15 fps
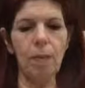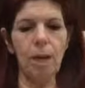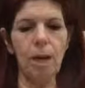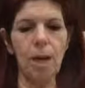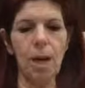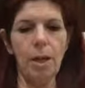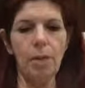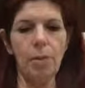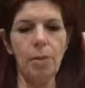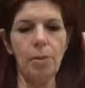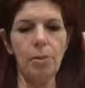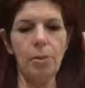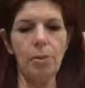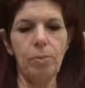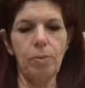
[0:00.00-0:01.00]
I
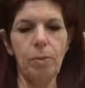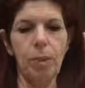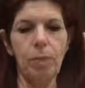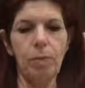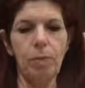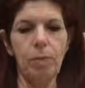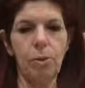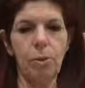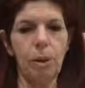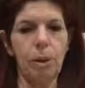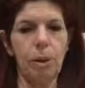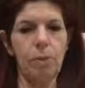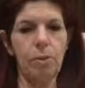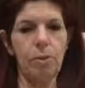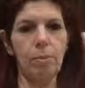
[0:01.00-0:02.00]
shouldn't be
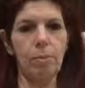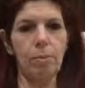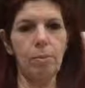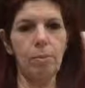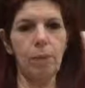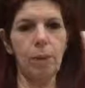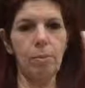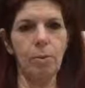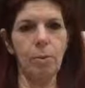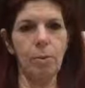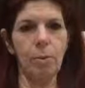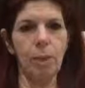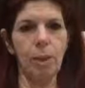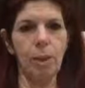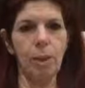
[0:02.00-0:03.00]
doing what I'm
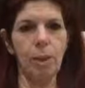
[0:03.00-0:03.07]
doing.